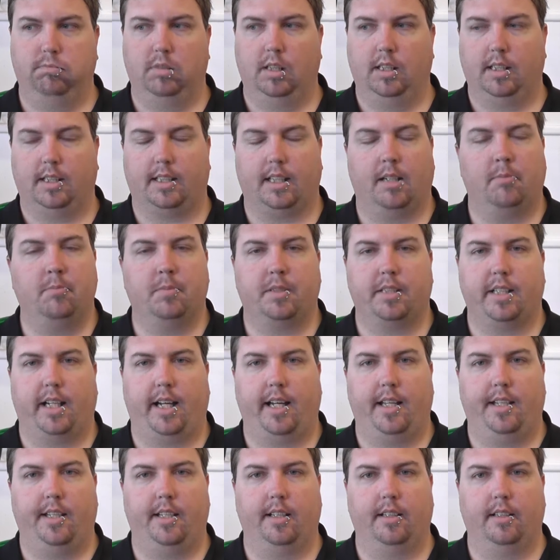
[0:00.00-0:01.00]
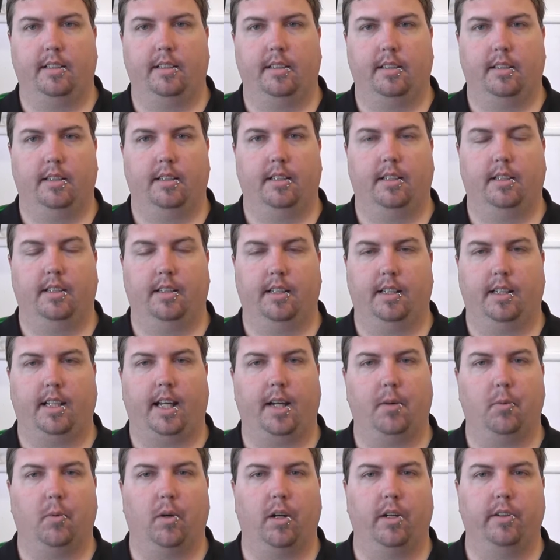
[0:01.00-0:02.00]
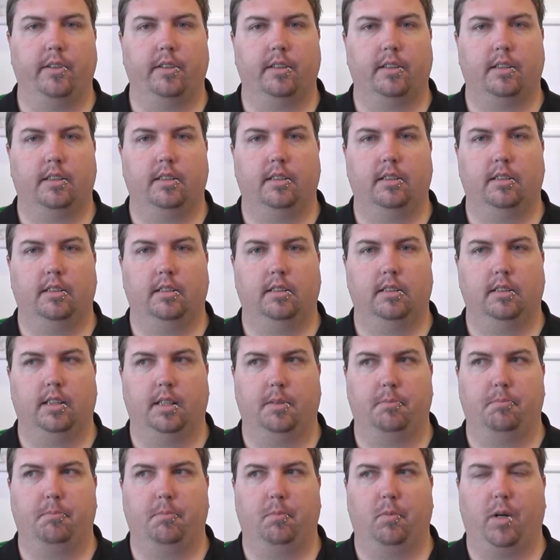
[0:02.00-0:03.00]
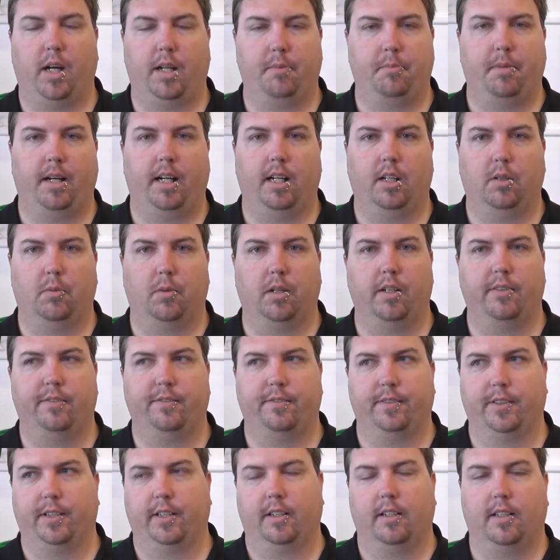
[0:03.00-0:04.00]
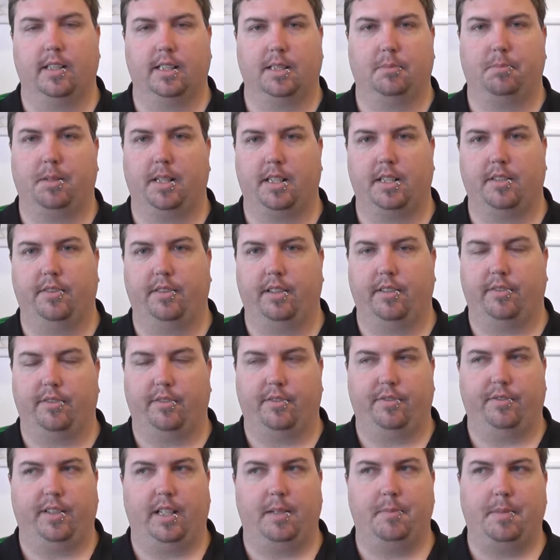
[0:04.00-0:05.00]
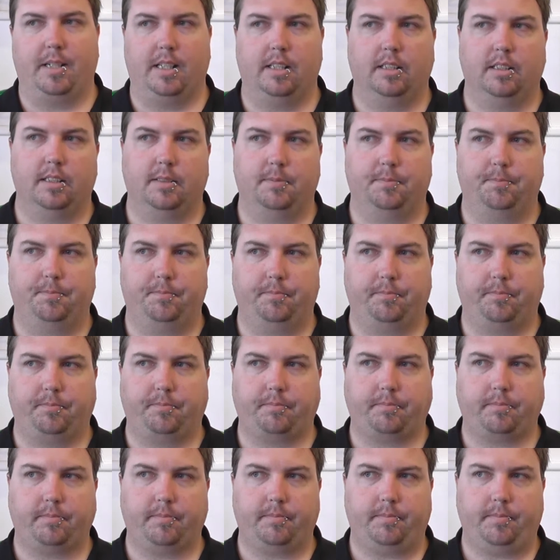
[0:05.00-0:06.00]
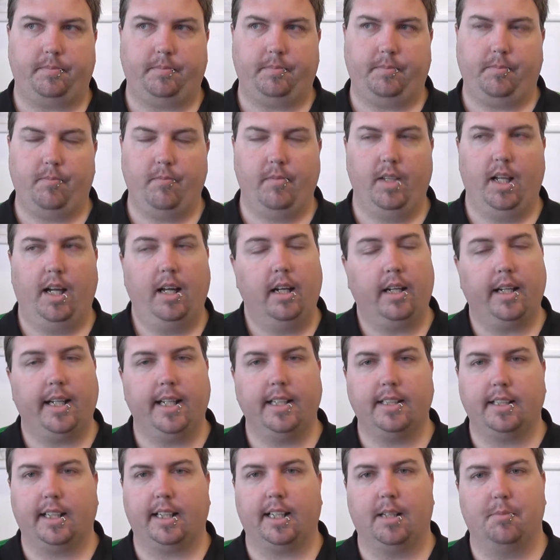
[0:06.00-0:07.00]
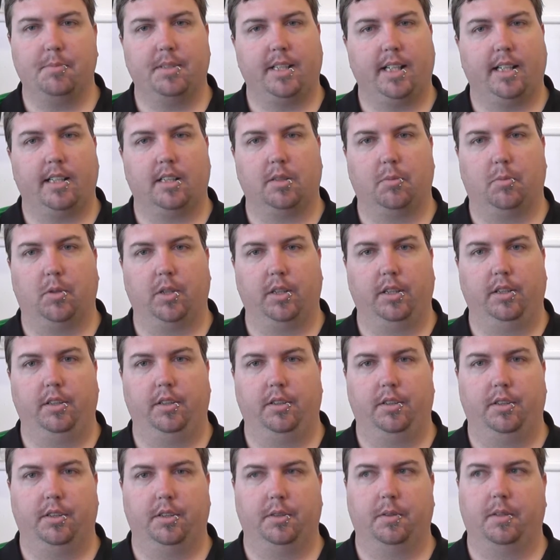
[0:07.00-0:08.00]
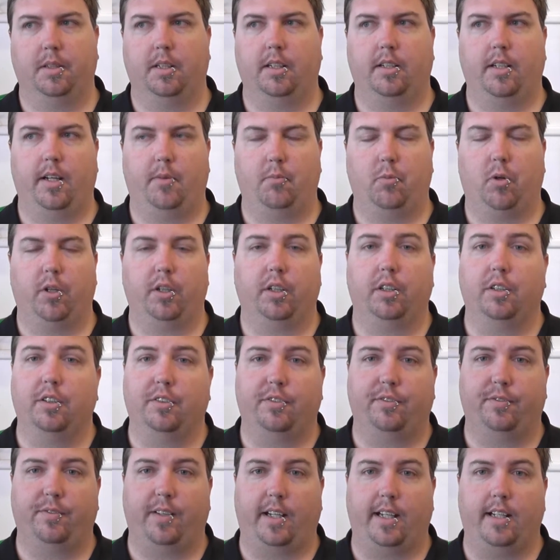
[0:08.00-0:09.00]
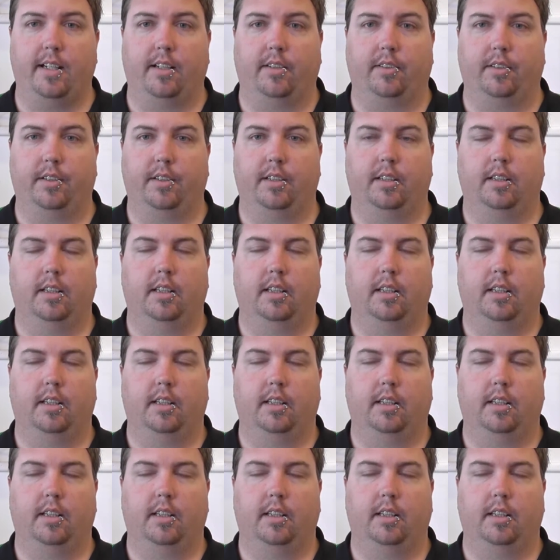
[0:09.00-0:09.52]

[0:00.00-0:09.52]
Some say that one male won't fertilise a bunch of different females. And I guess it comes down to what you do and what you've found.